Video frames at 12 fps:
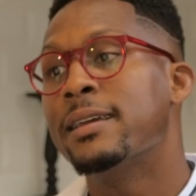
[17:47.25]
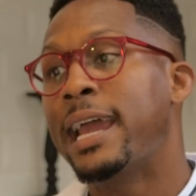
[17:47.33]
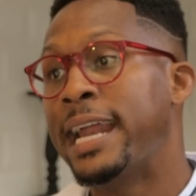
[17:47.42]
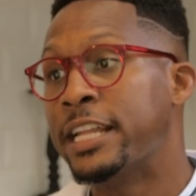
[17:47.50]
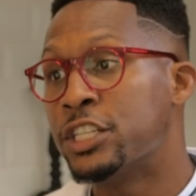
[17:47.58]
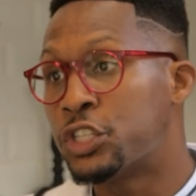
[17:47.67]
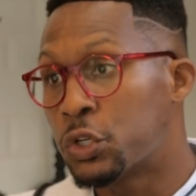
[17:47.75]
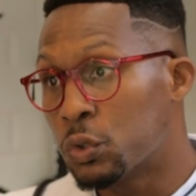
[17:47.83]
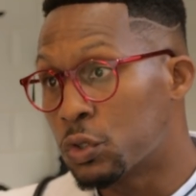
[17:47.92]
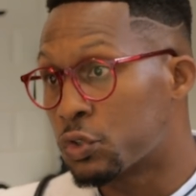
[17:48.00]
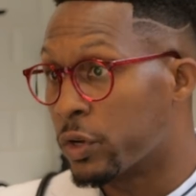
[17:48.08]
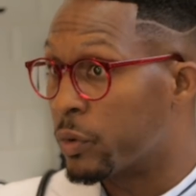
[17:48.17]
And in
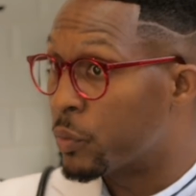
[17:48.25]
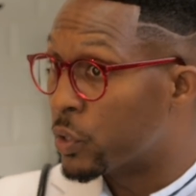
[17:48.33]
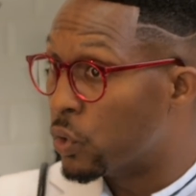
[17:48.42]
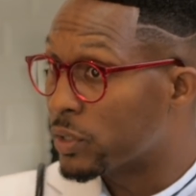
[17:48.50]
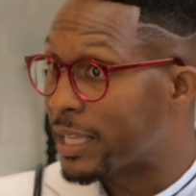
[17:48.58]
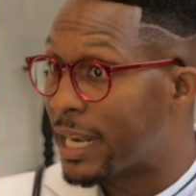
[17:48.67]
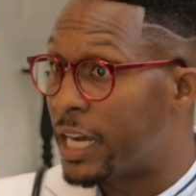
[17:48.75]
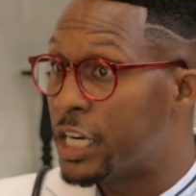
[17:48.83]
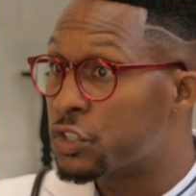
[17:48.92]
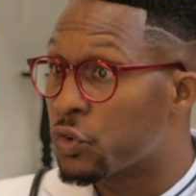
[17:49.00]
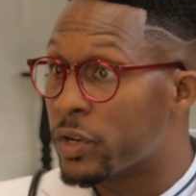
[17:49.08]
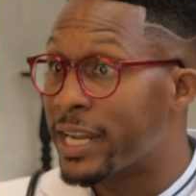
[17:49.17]
children, we looked at
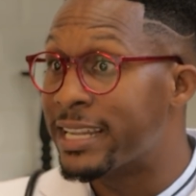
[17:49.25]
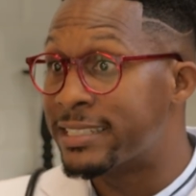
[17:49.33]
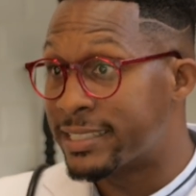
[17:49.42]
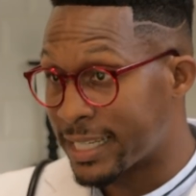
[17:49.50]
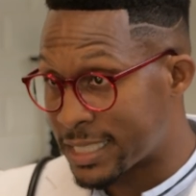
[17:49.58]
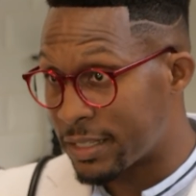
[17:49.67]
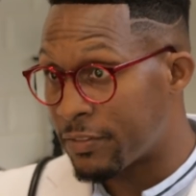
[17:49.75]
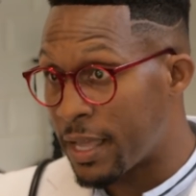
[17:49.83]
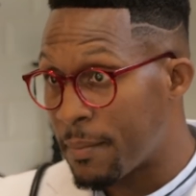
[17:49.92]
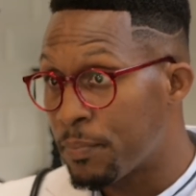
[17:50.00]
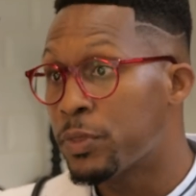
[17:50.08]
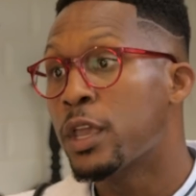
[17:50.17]
186 of
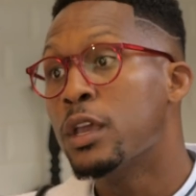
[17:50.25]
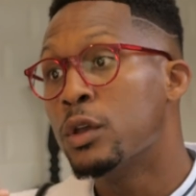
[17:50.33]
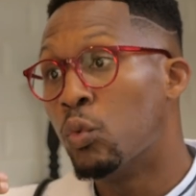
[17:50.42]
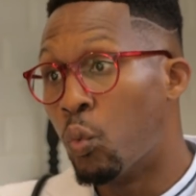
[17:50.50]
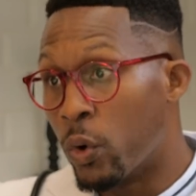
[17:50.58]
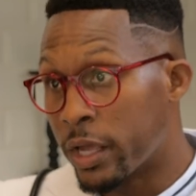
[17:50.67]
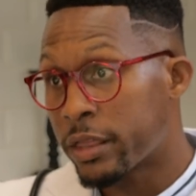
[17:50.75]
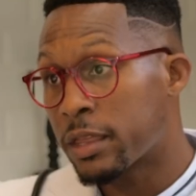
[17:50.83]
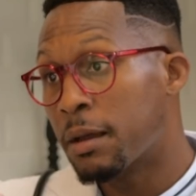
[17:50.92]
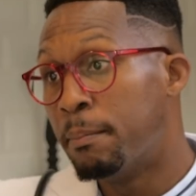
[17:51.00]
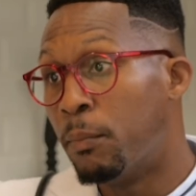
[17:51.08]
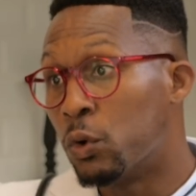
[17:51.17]
them
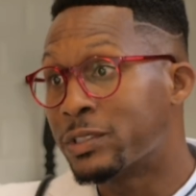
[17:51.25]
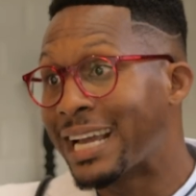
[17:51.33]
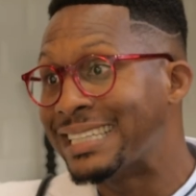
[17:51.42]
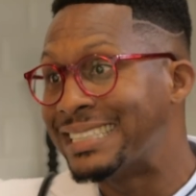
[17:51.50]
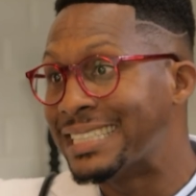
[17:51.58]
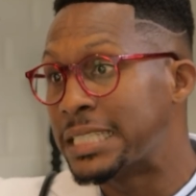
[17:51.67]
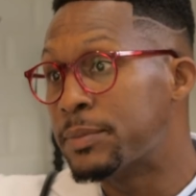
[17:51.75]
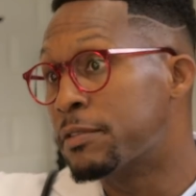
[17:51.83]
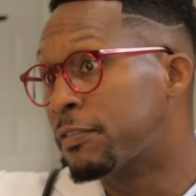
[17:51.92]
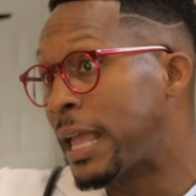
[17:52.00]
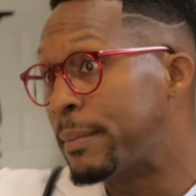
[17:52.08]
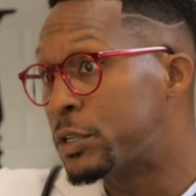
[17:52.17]
with multisystem
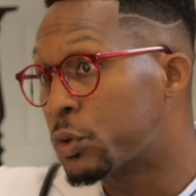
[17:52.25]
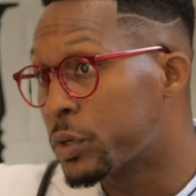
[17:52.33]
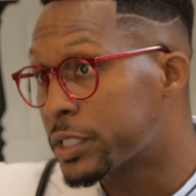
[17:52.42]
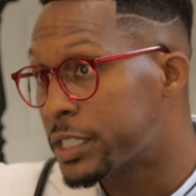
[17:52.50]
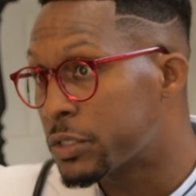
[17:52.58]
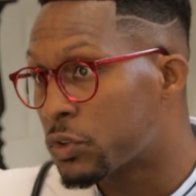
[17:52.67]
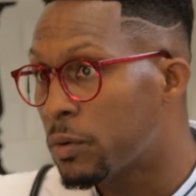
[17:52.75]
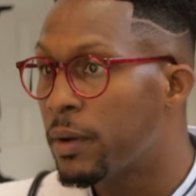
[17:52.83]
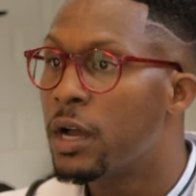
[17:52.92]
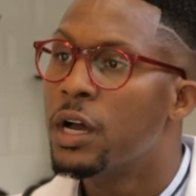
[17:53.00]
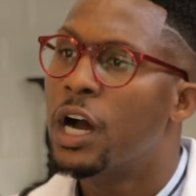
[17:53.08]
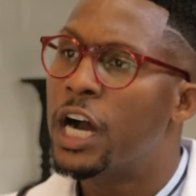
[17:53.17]
inflammatory syndrome.
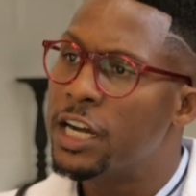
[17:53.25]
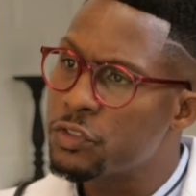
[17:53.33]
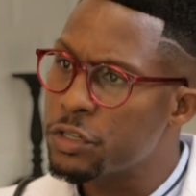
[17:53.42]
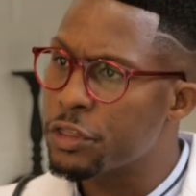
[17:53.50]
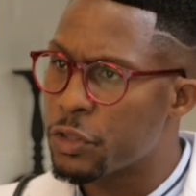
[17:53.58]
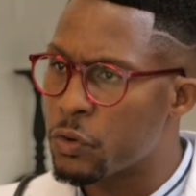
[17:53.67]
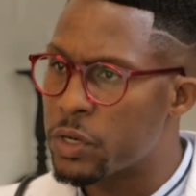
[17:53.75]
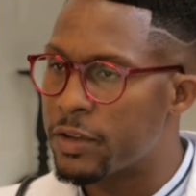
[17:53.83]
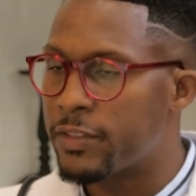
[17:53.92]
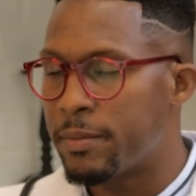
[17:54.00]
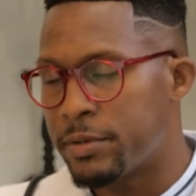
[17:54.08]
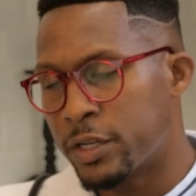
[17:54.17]
130
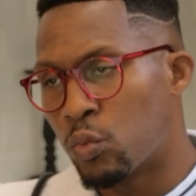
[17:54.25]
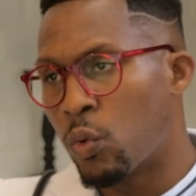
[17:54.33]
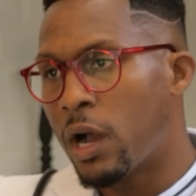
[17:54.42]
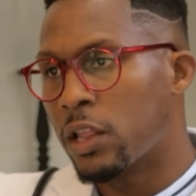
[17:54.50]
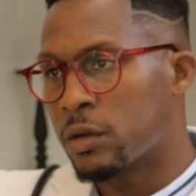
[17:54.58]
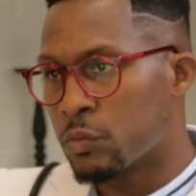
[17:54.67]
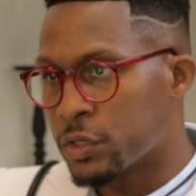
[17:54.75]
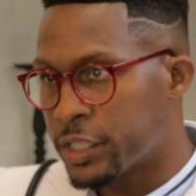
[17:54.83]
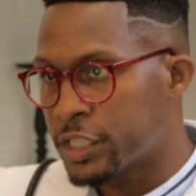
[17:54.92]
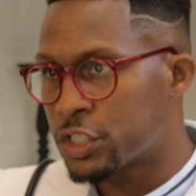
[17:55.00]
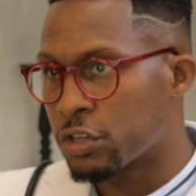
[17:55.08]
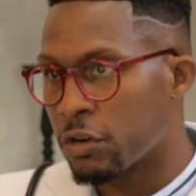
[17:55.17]
of them did well and were
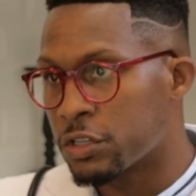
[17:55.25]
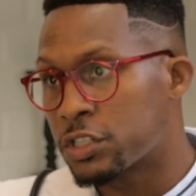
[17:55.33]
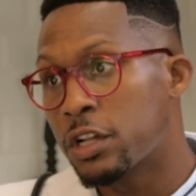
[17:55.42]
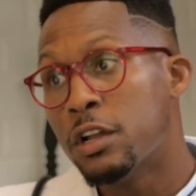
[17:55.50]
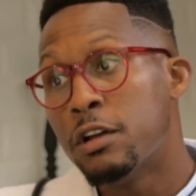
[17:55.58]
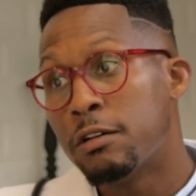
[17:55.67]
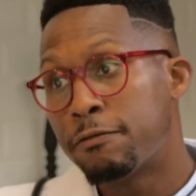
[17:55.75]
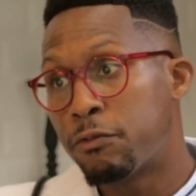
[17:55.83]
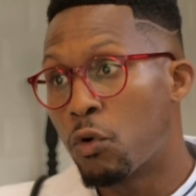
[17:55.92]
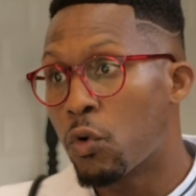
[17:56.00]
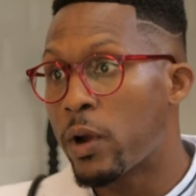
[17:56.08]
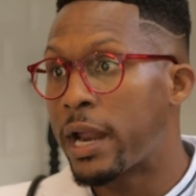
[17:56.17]
discharged.
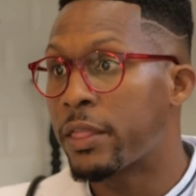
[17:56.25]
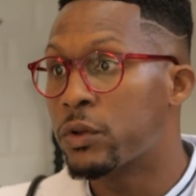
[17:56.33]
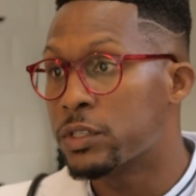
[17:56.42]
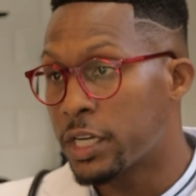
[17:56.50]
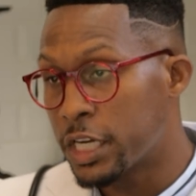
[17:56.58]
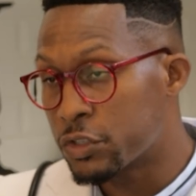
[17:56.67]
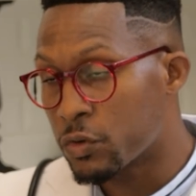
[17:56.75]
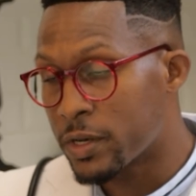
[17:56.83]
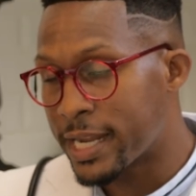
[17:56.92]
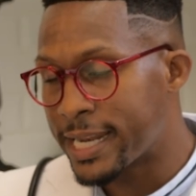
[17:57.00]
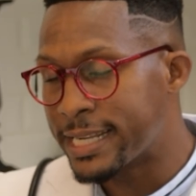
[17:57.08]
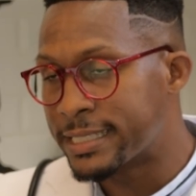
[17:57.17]
4 out of those
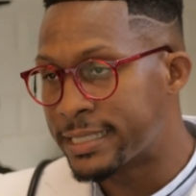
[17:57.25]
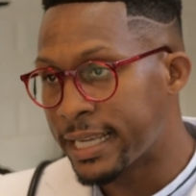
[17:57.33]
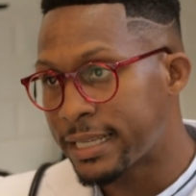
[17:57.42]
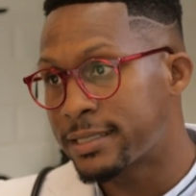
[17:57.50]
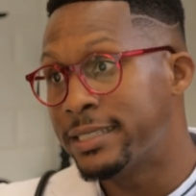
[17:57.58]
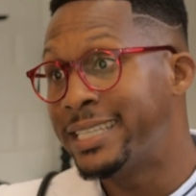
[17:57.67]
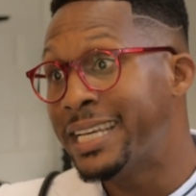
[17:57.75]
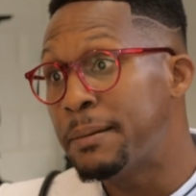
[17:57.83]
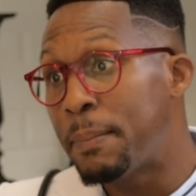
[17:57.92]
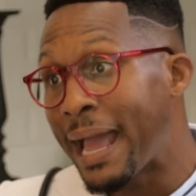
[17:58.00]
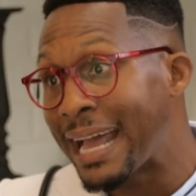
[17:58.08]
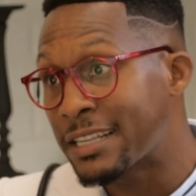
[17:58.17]
186
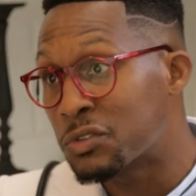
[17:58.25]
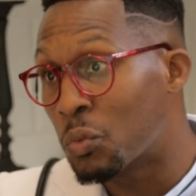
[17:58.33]
did pass